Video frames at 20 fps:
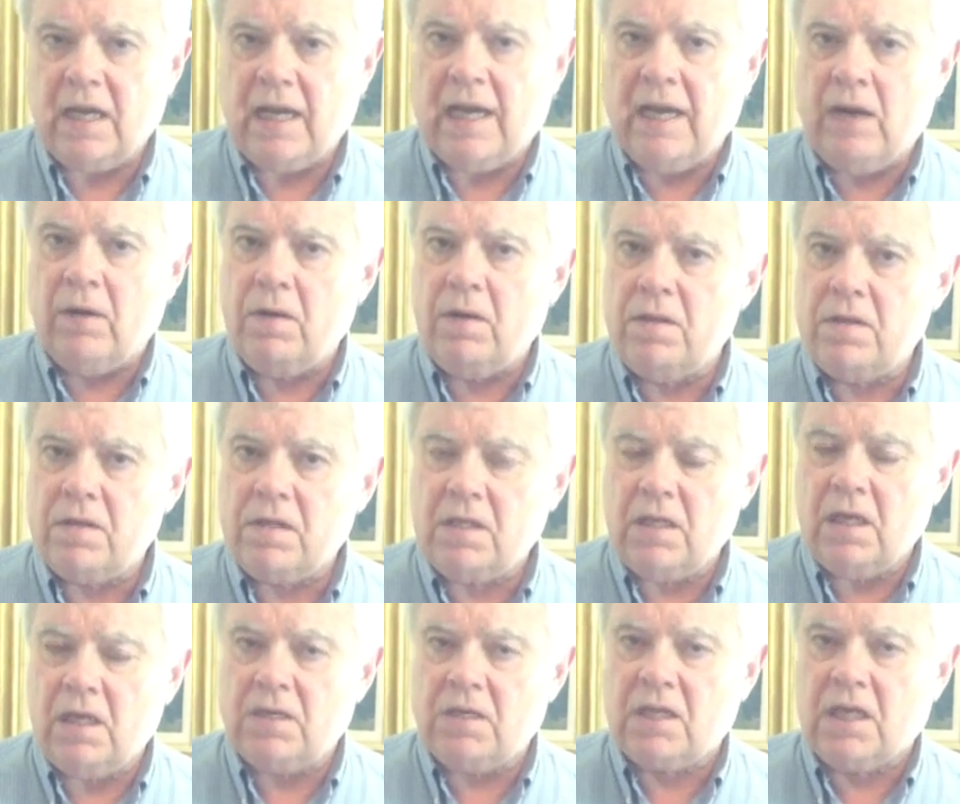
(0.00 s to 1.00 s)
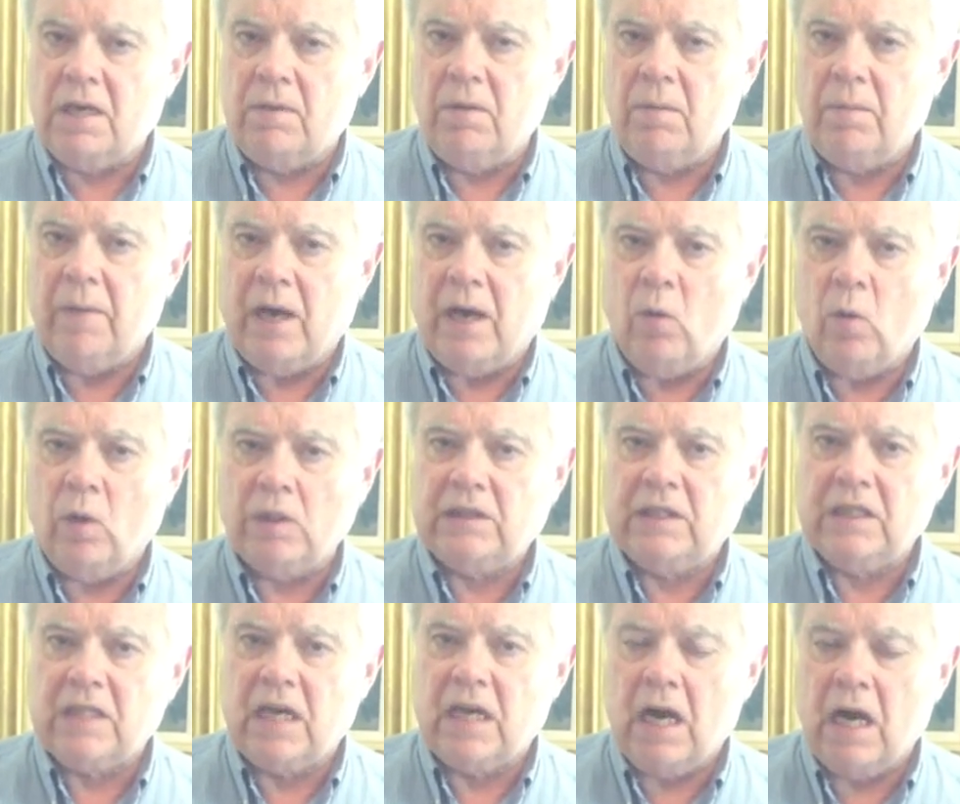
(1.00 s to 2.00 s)
How did the states come about? What
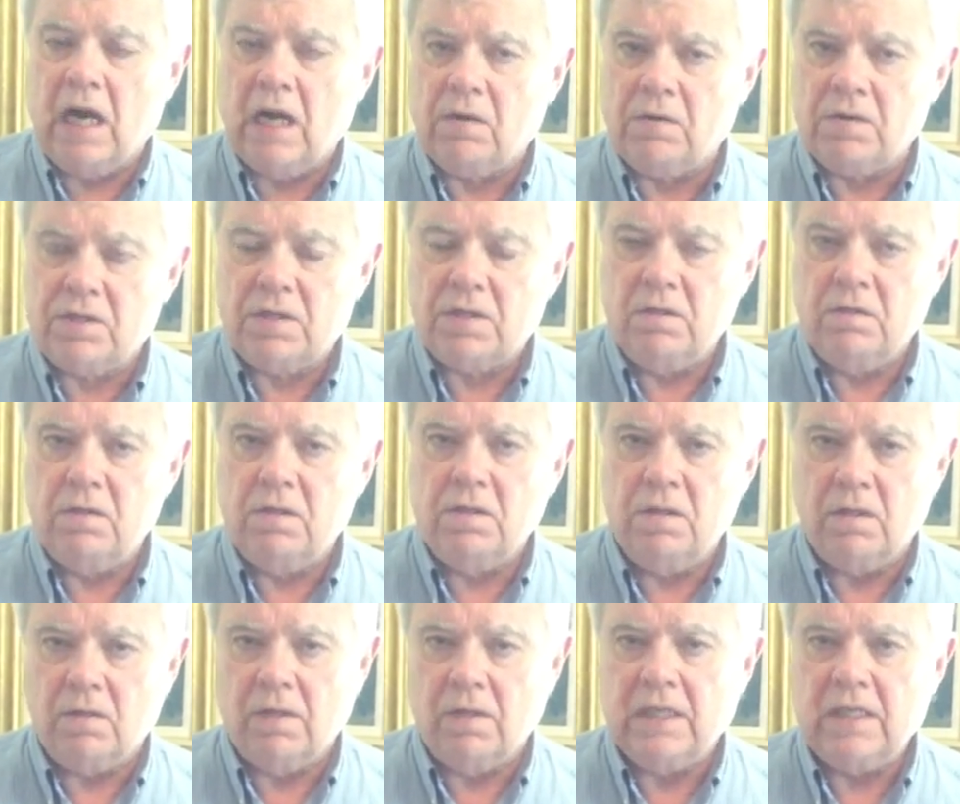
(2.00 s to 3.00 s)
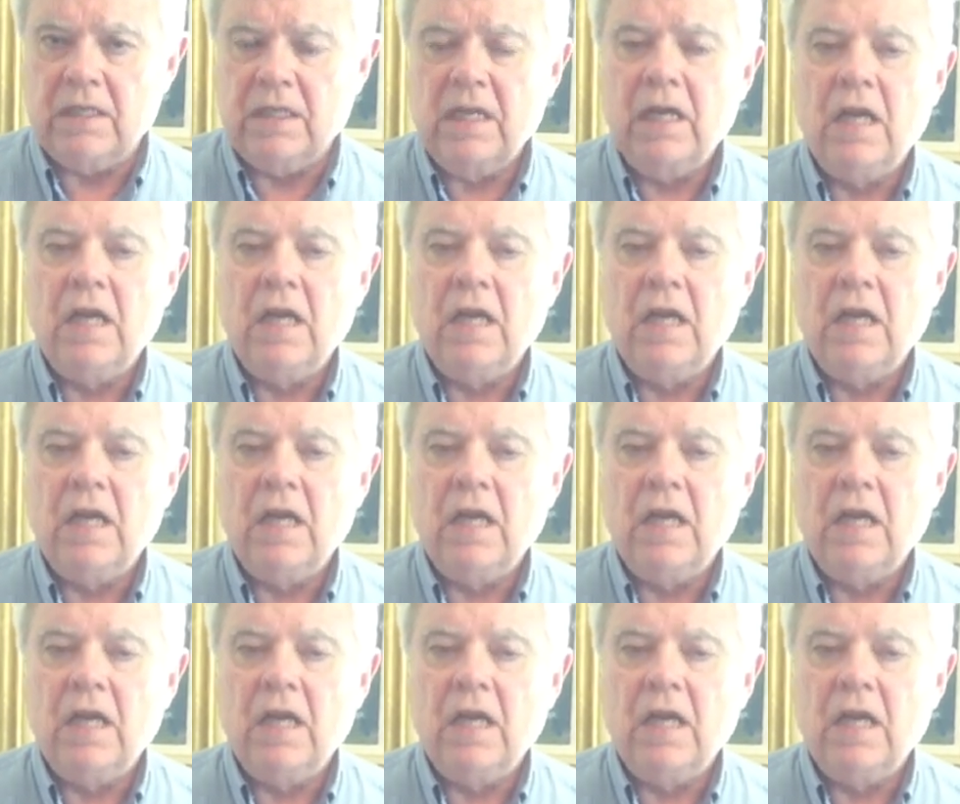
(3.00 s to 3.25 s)
did Congress do to do it?